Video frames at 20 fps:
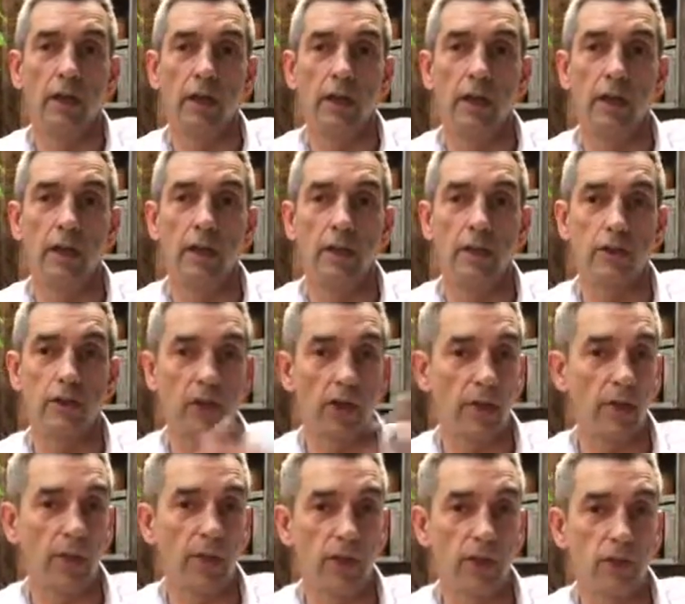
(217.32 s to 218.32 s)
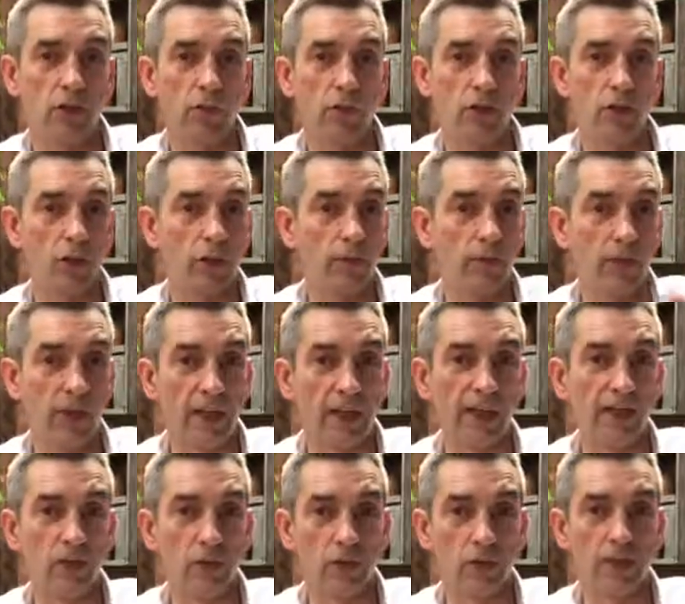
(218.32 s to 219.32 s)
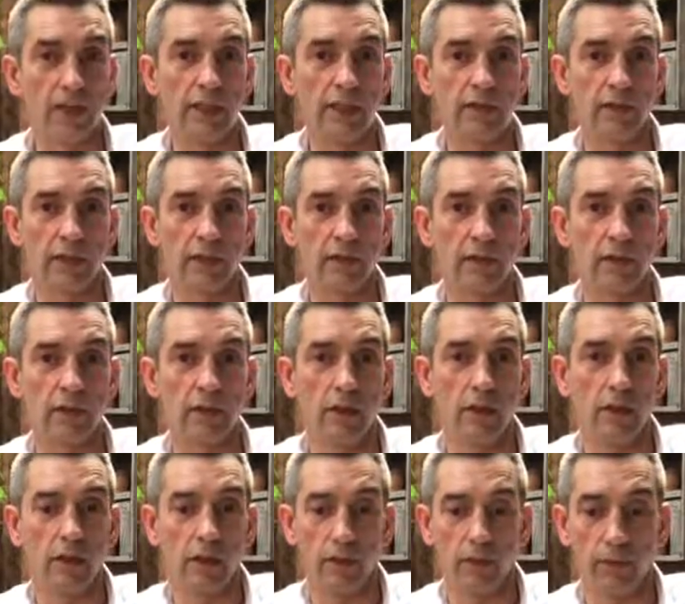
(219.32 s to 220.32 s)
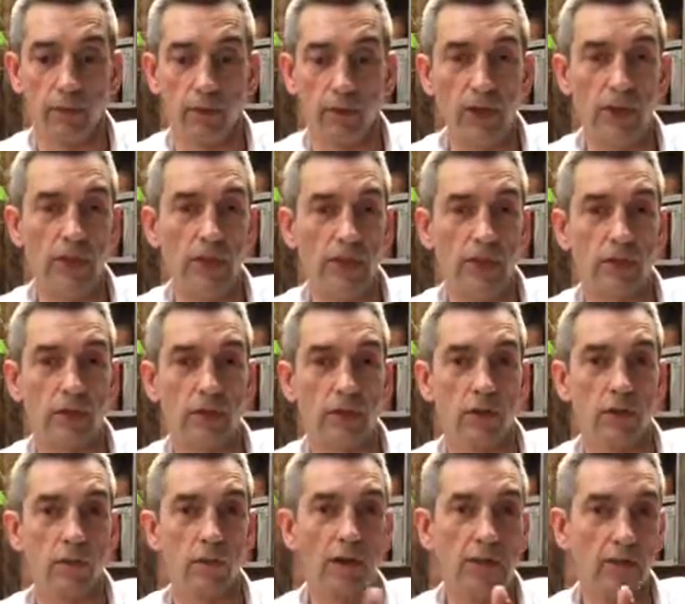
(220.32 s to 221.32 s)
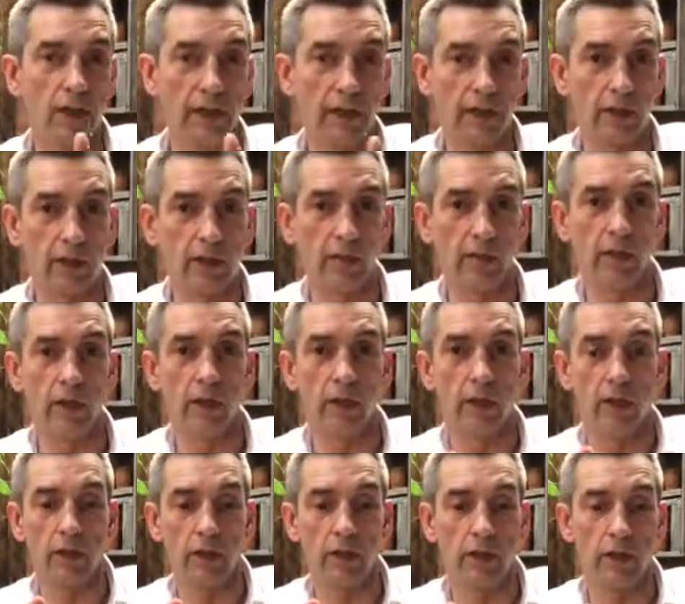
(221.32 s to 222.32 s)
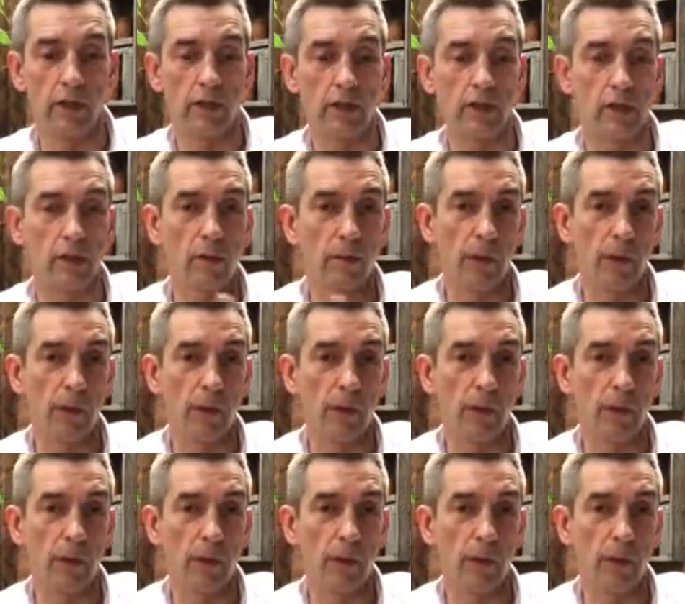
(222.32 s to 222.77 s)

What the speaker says: and then the second page could be all the financial details, the fees, the rental income, the